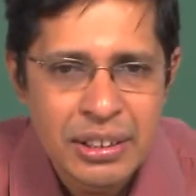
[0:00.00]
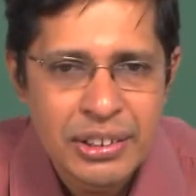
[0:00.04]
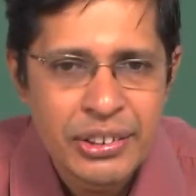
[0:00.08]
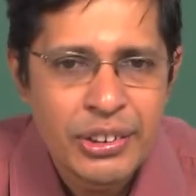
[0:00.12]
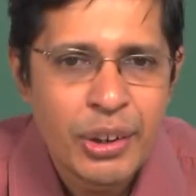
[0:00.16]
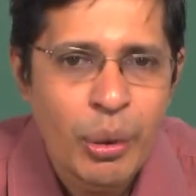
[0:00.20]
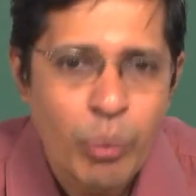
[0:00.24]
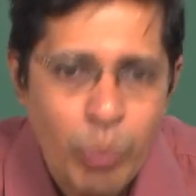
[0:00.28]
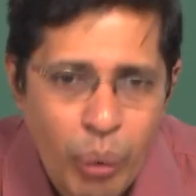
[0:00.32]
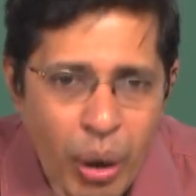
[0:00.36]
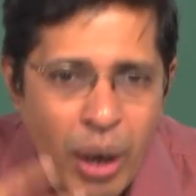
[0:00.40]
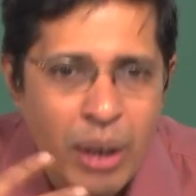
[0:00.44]

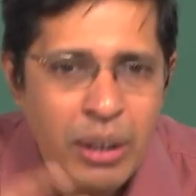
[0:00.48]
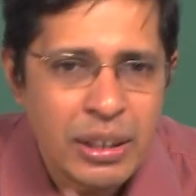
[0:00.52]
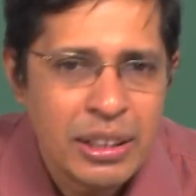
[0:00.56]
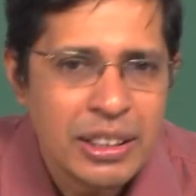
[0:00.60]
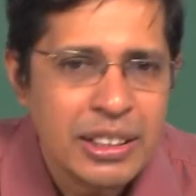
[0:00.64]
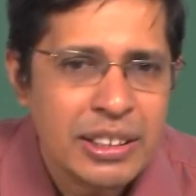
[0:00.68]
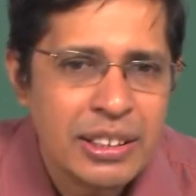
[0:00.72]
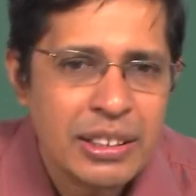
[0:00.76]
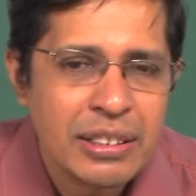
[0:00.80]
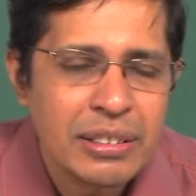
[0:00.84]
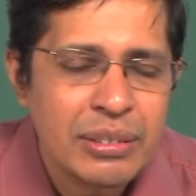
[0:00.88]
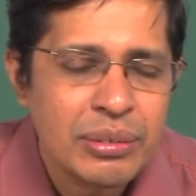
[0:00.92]
The wall,
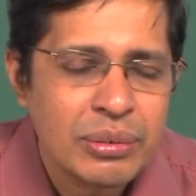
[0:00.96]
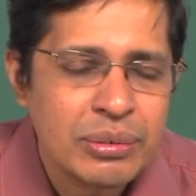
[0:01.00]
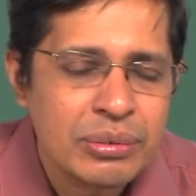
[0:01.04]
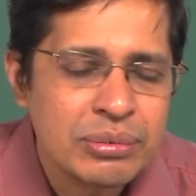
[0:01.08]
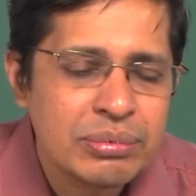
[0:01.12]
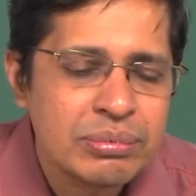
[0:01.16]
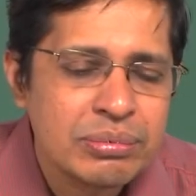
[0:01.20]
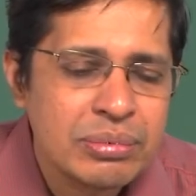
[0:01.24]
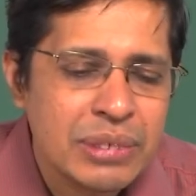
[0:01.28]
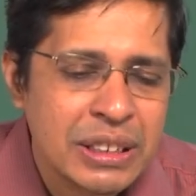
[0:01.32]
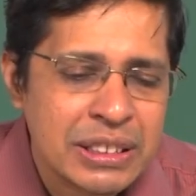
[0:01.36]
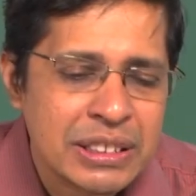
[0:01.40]

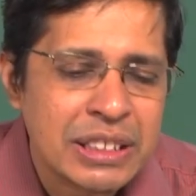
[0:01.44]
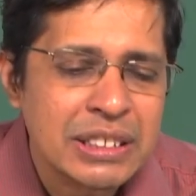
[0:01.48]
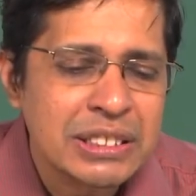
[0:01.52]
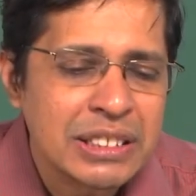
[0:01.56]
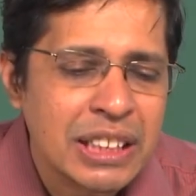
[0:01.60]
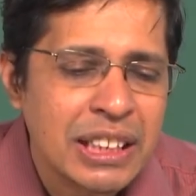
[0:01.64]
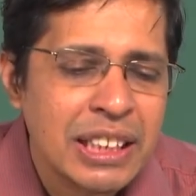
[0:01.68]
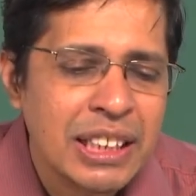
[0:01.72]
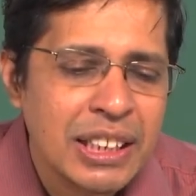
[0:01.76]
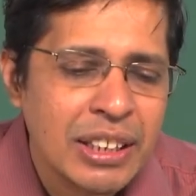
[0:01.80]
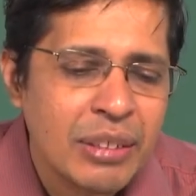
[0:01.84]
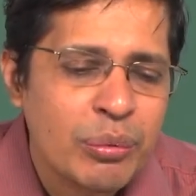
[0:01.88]

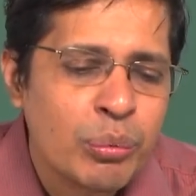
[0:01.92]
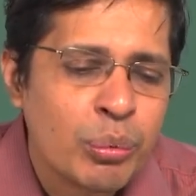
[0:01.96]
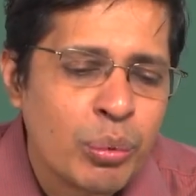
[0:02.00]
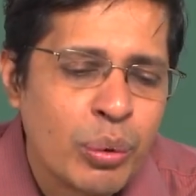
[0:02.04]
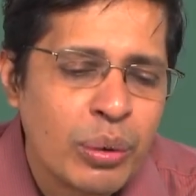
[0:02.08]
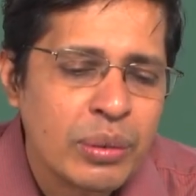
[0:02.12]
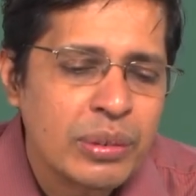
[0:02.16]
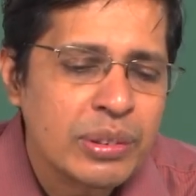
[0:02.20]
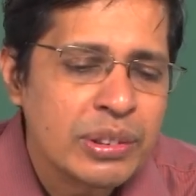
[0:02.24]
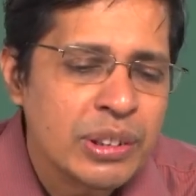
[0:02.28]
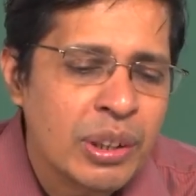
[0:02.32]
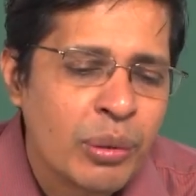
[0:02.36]
essentially
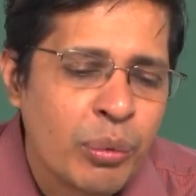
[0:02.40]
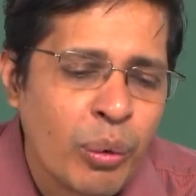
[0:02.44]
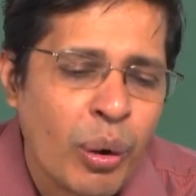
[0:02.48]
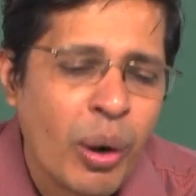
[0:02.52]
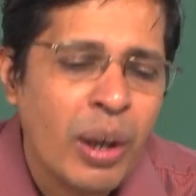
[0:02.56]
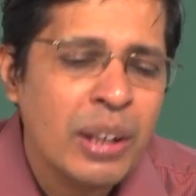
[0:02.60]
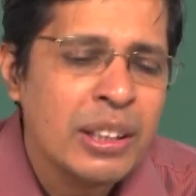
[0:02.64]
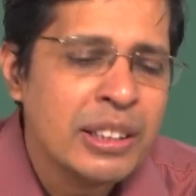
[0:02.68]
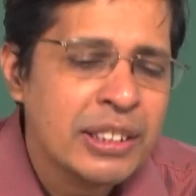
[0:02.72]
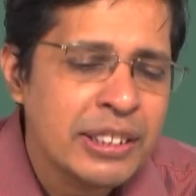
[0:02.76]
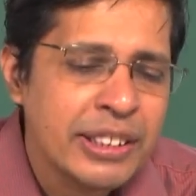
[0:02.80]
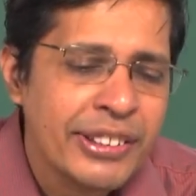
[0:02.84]
the
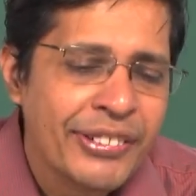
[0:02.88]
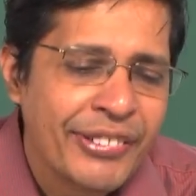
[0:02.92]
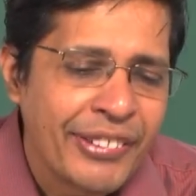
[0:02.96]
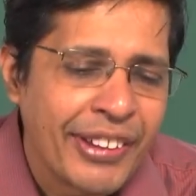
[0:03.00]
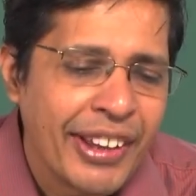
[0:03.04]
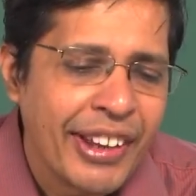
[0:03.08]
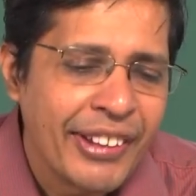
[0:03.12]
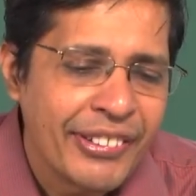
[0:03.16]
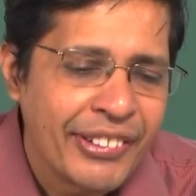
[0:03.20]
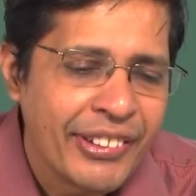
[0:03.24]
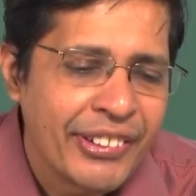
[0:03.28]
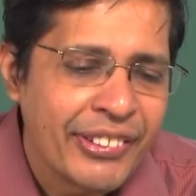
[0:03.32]
wall in this
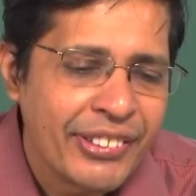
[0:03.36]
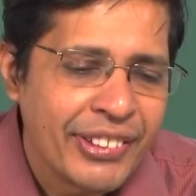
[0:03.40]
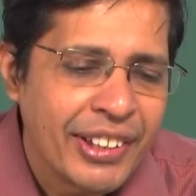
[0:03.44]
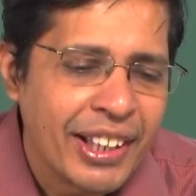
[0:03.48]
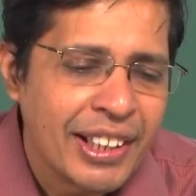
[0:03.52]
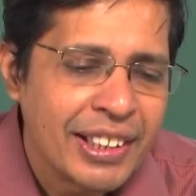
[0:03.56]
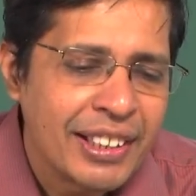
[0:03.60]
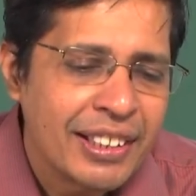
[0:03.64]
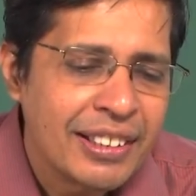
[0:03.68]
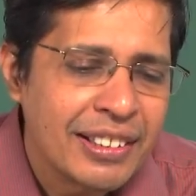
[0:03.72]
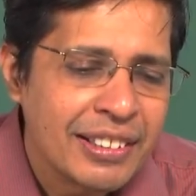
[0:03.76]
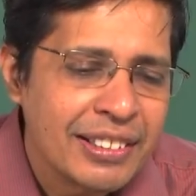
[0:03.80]
case is
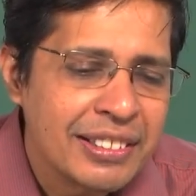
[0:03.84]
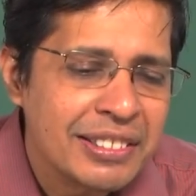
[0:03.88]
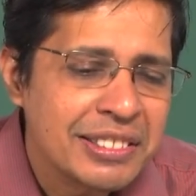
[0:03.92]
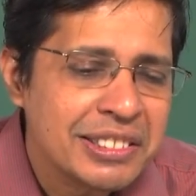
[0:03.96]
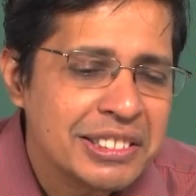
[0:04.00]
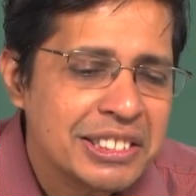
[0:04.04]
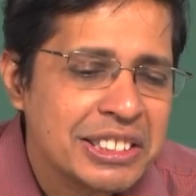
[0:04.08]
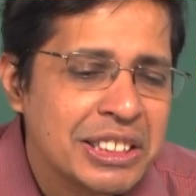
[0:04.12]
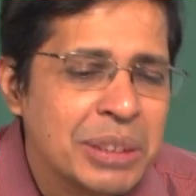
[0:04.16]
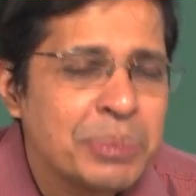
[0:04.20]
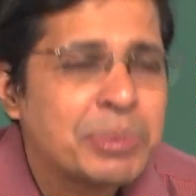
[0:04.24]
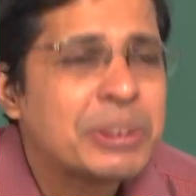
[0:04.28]
that
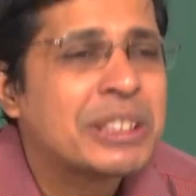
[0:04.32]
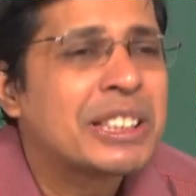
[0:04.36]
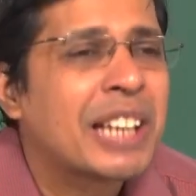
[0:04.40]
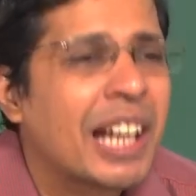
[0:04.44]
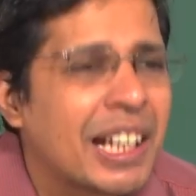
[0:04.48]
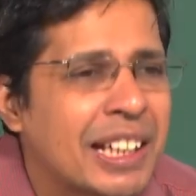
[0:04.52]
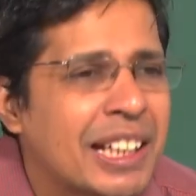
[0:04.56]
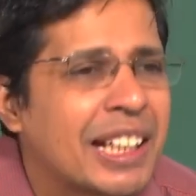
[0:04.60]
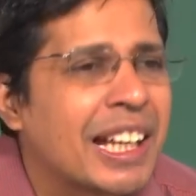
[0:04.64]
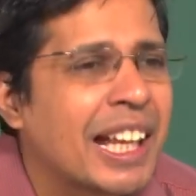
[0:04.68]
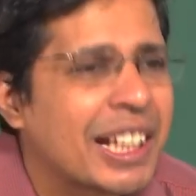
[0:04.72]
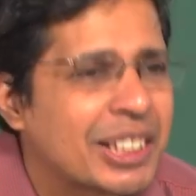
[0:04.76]
chip
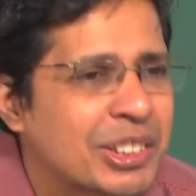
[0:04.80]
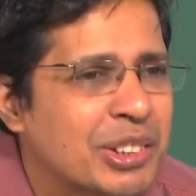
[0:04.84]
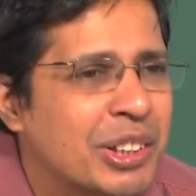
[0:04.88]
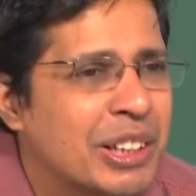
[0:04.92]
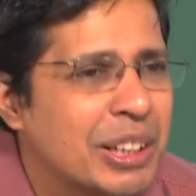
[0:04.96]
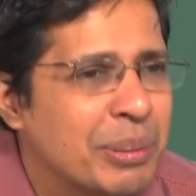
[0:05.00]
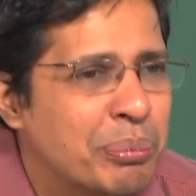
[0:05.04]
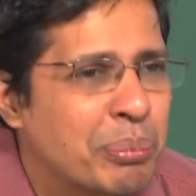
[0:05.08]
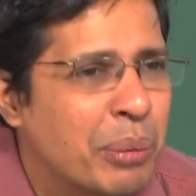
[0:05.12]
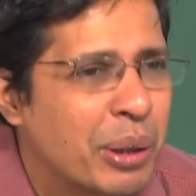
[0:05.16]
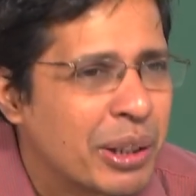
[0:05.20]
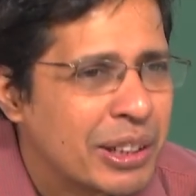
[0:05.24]
started
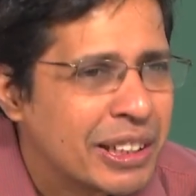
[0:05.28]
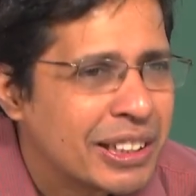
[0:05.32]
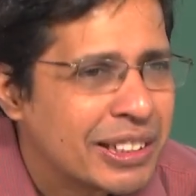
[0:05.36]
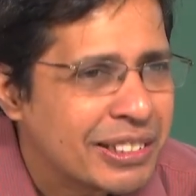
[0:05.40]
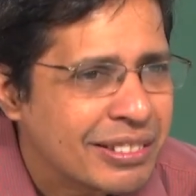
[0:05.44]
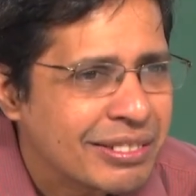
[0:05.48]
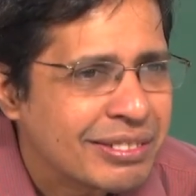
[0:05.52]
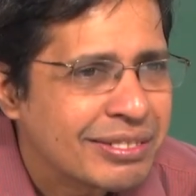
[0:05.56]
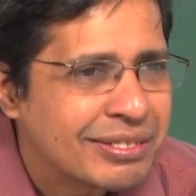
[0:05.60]
actually burning.